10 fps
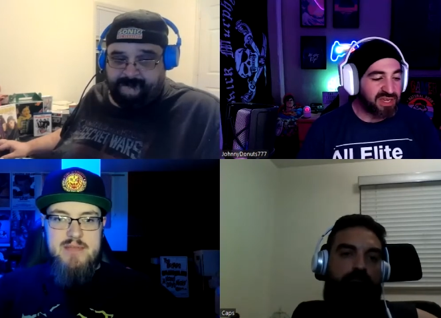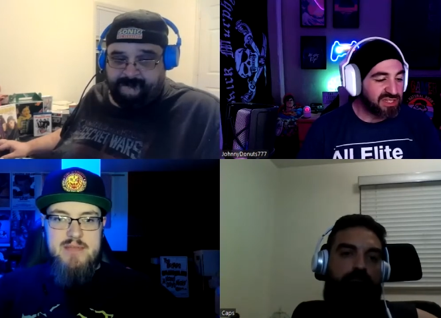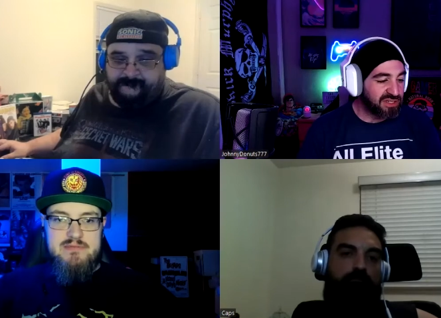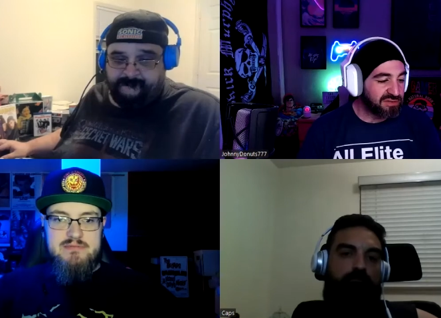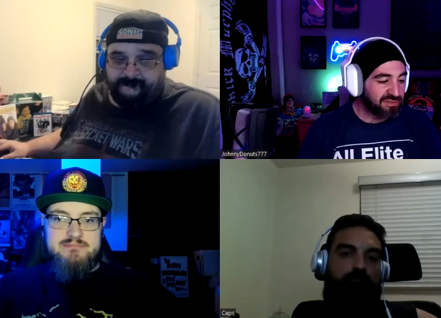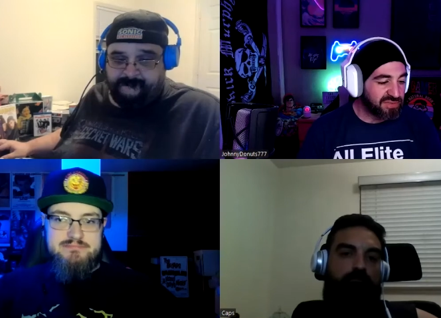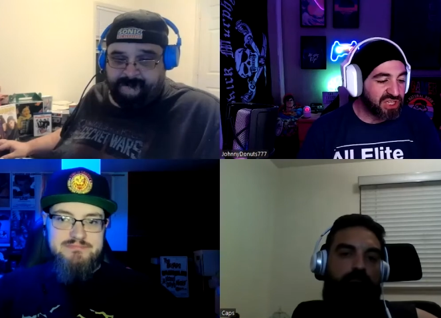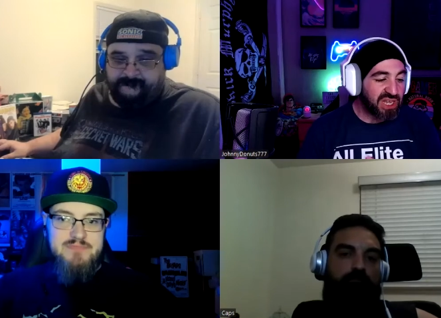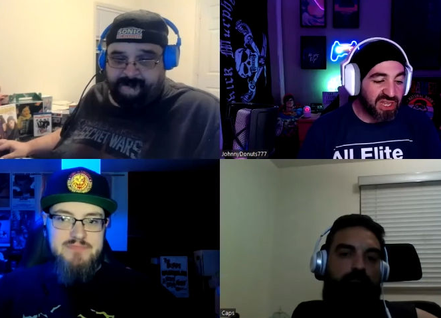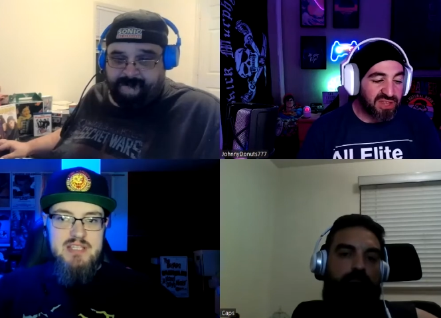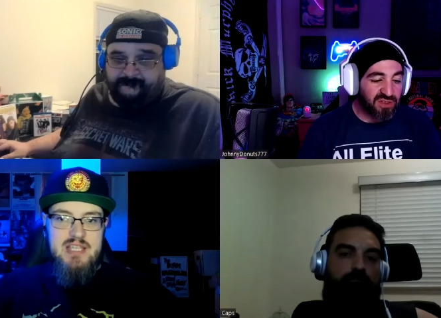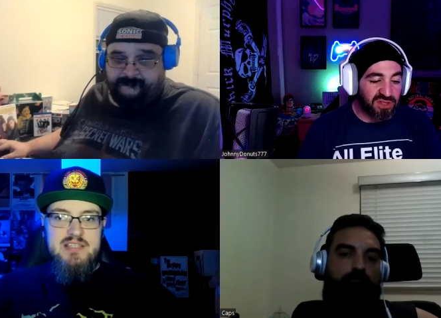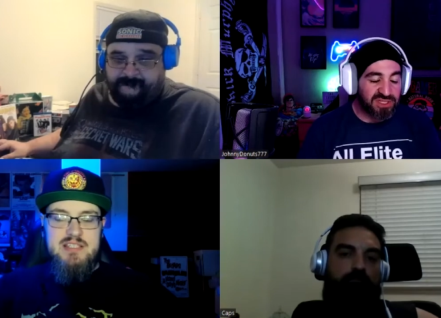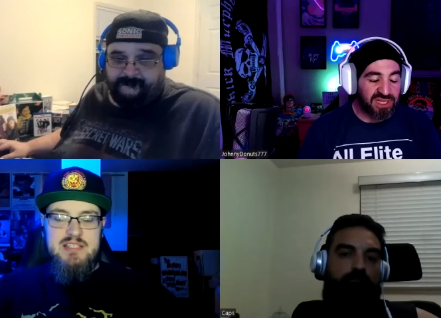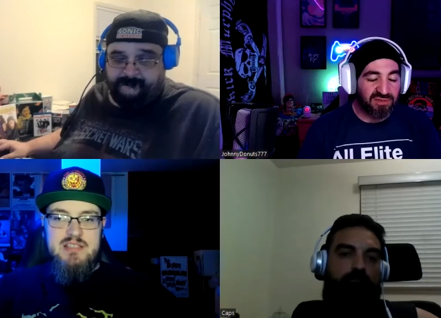Speaker 1: think Jay Lethal
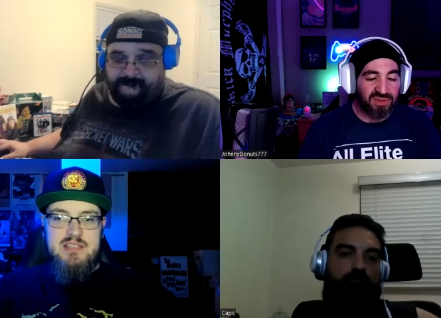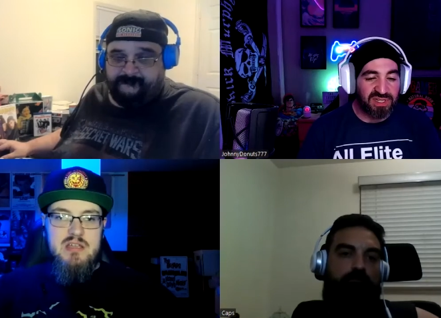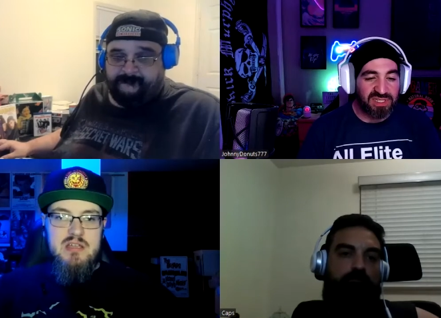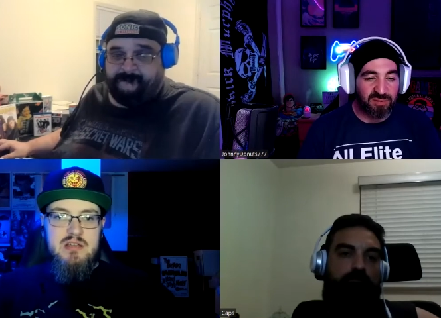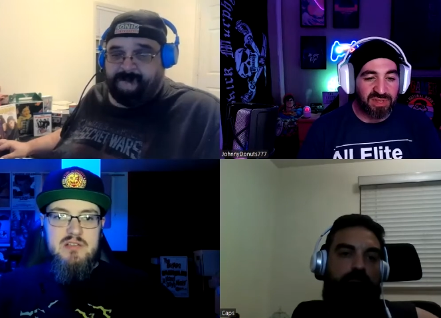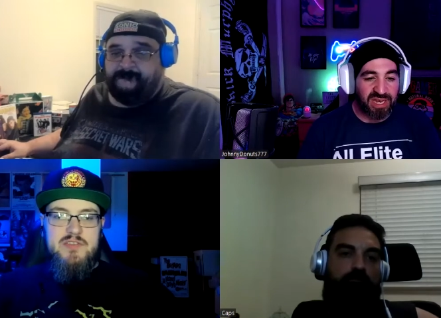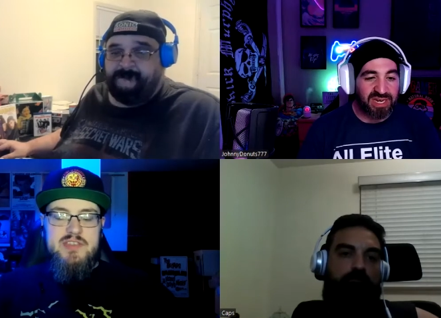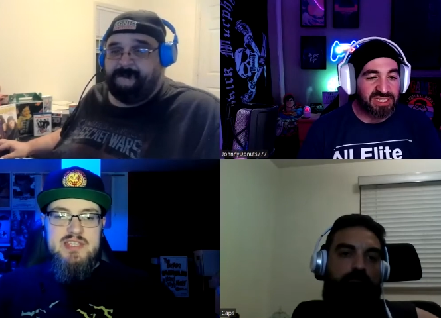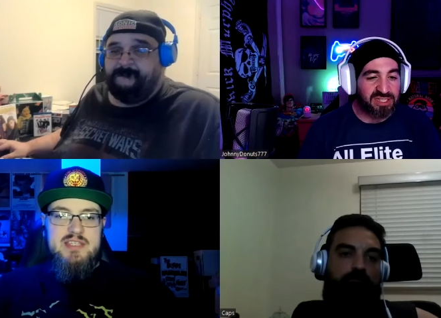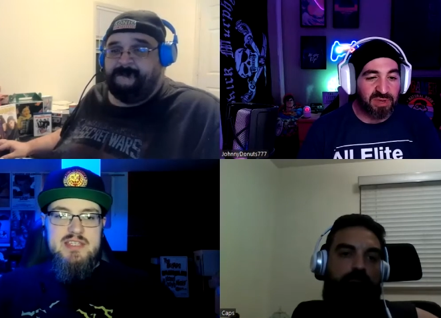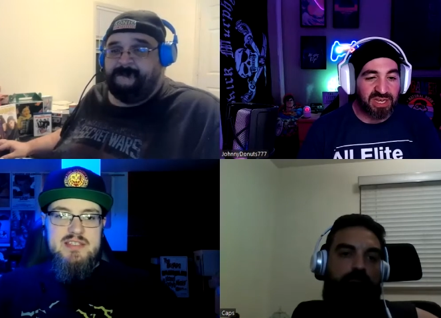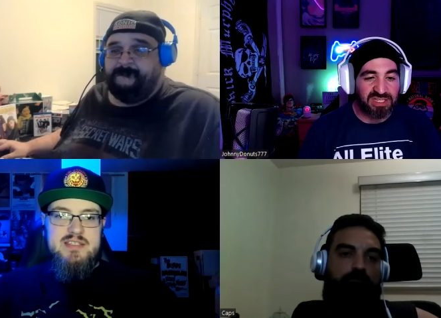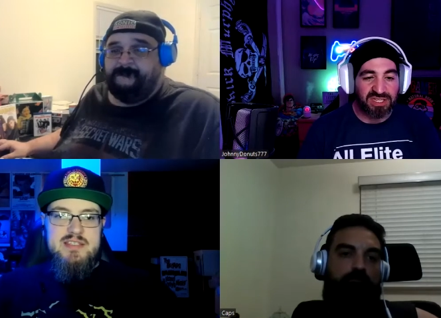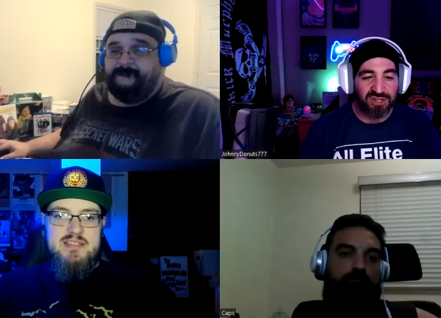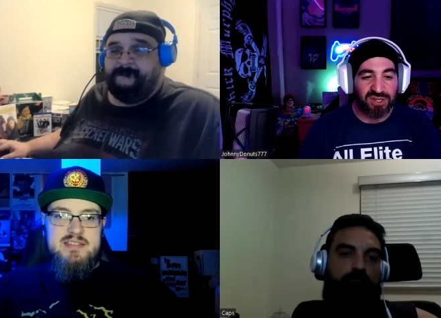is definitely someone that needs to be
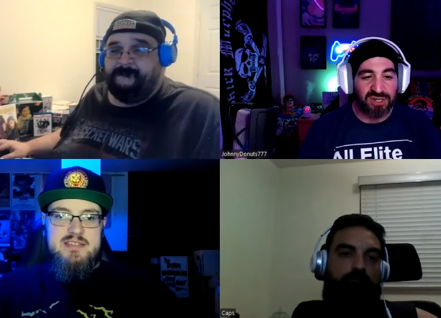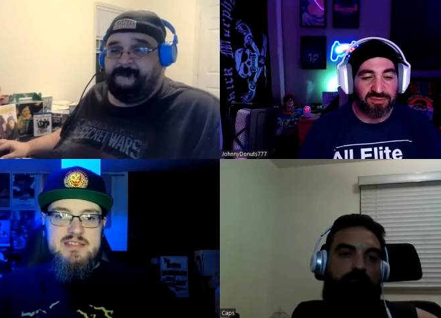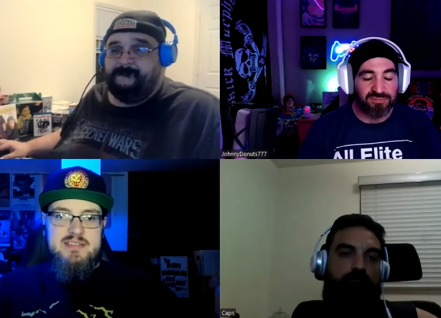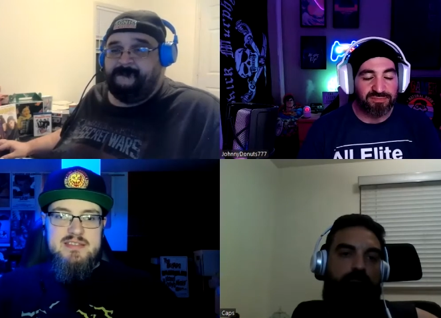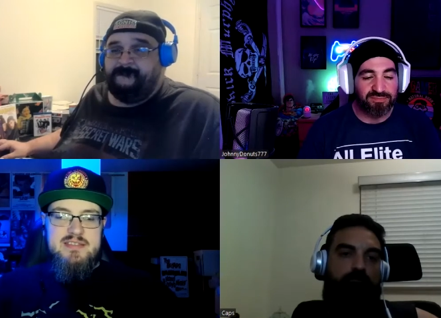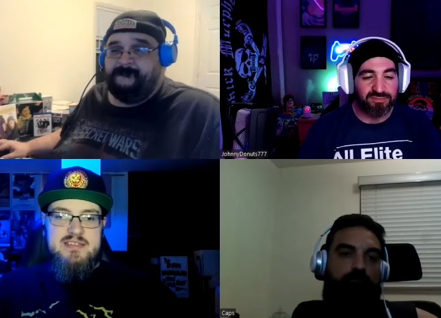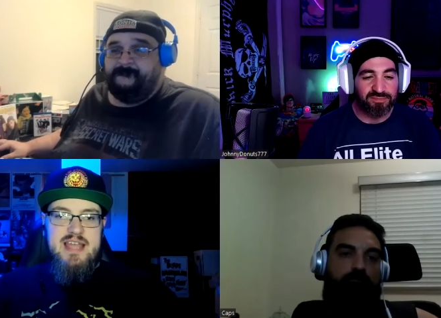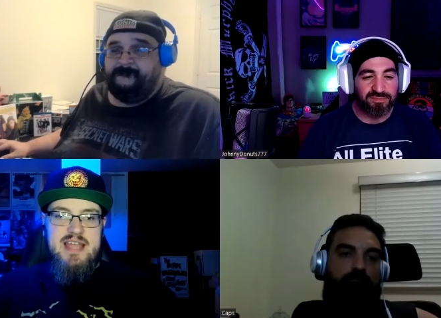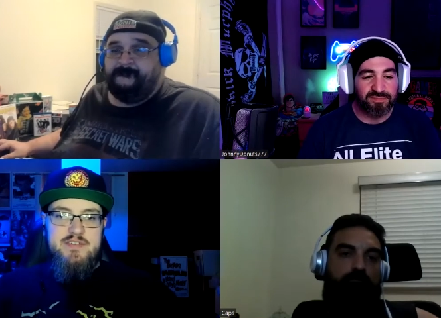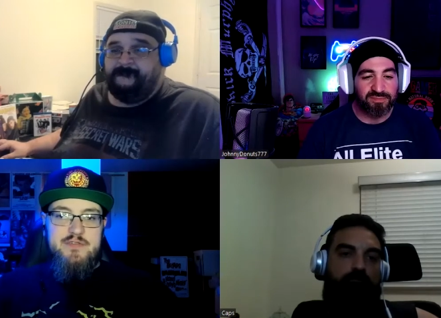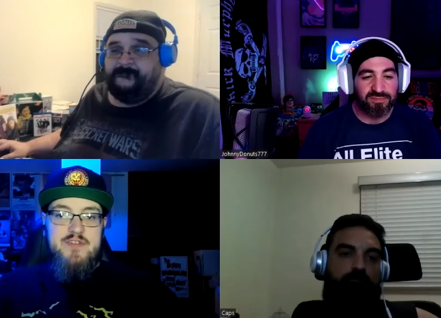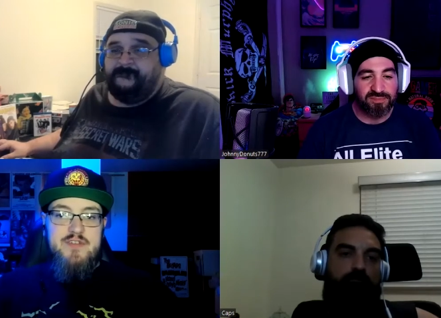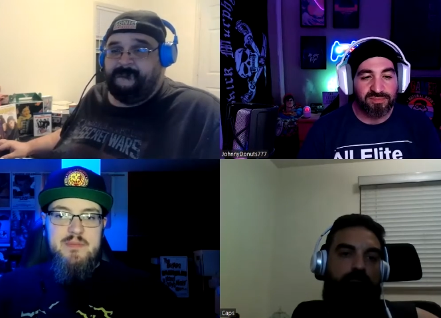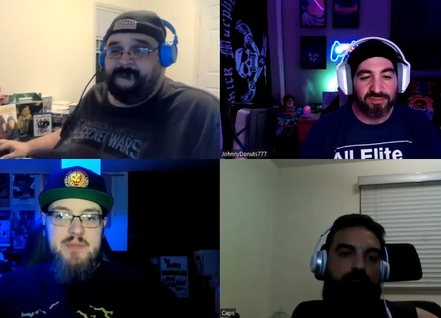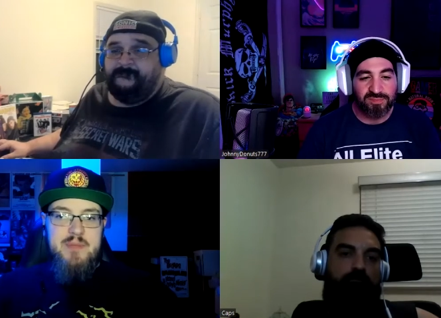considered.
Speaker 2: That's a fair
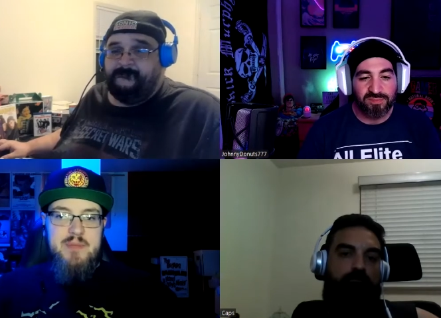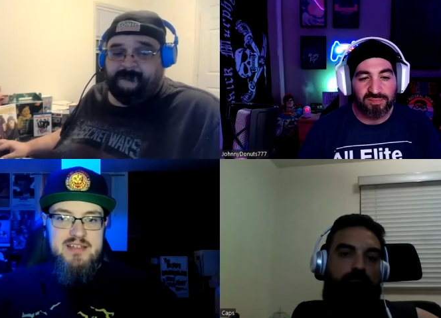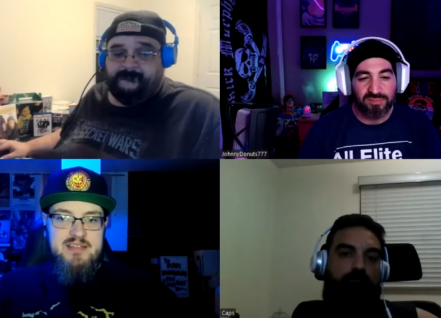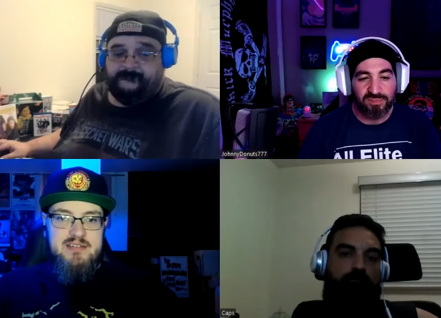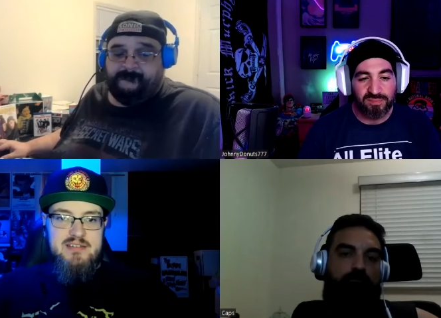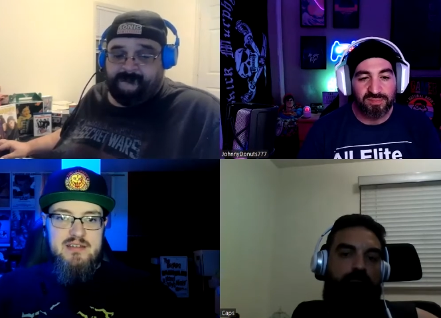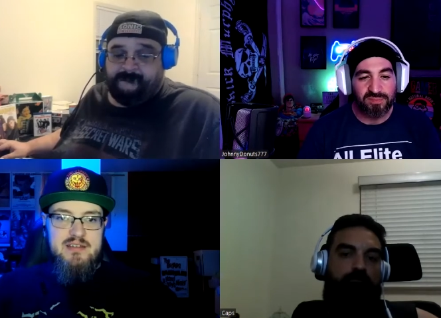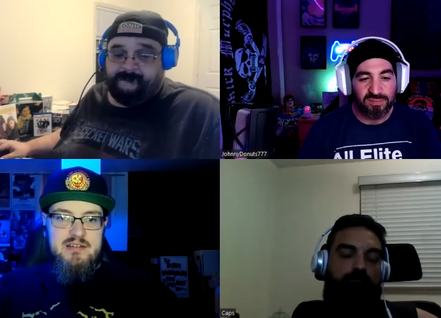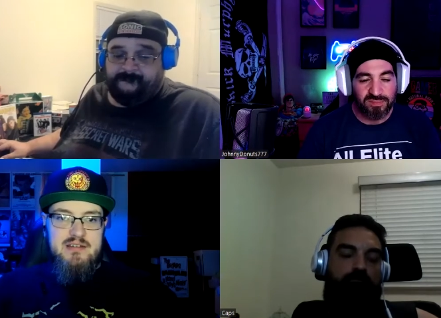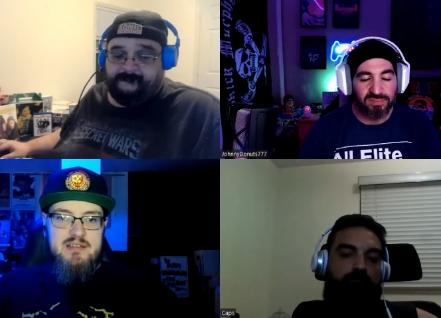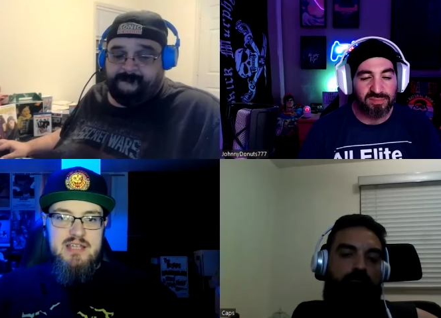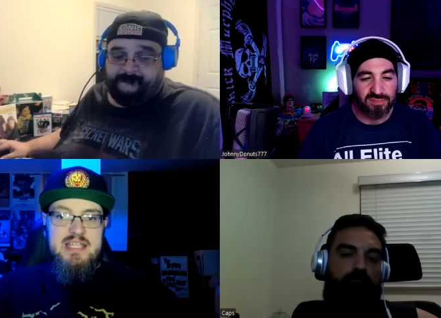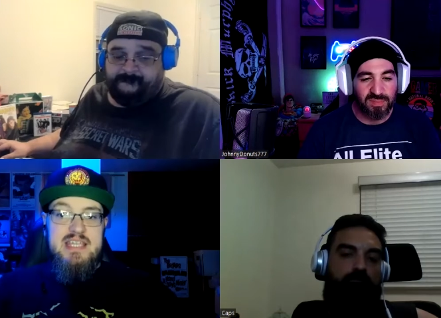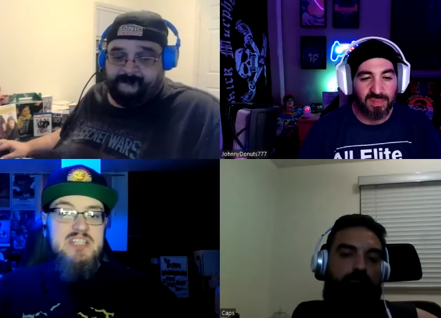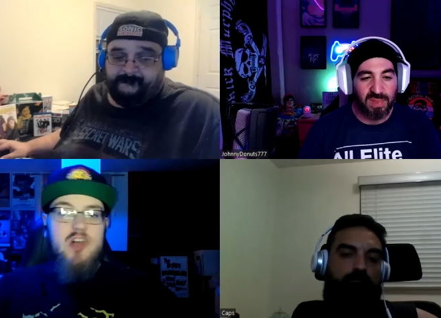pick.
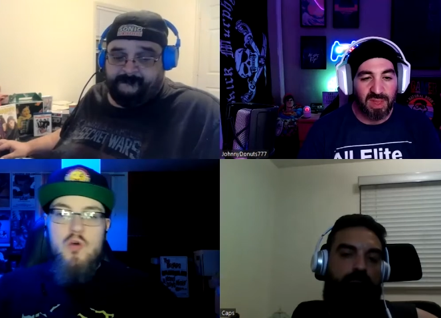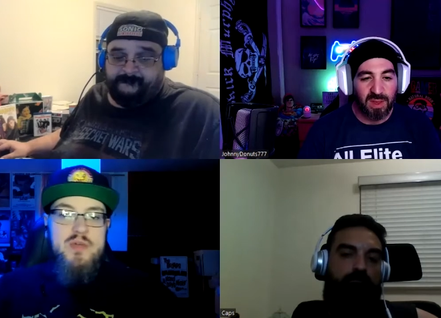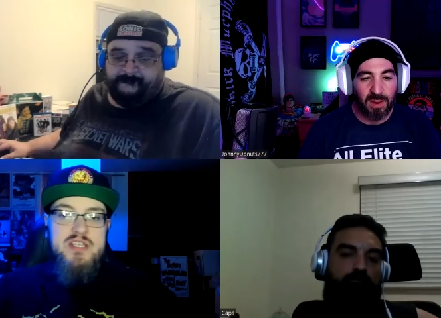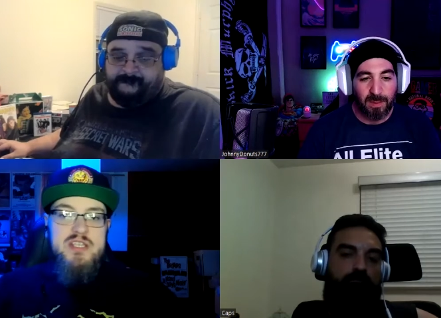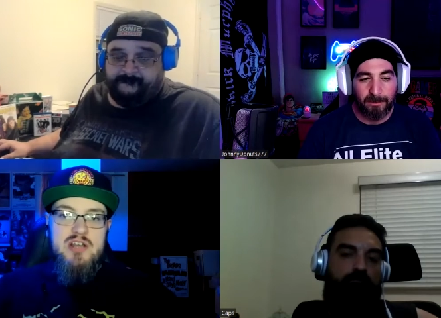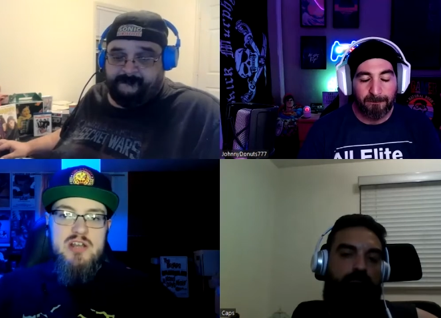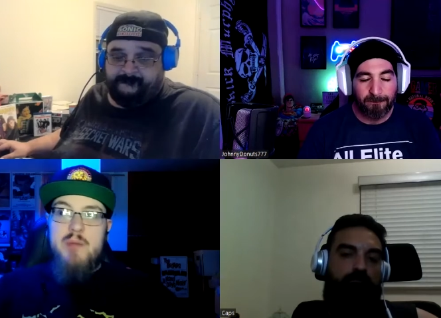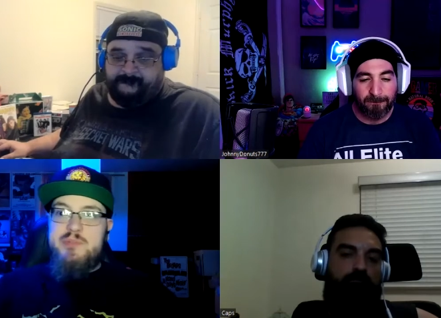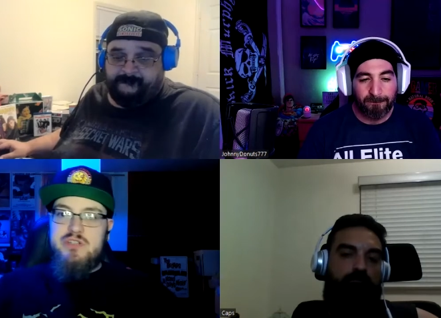He's always an option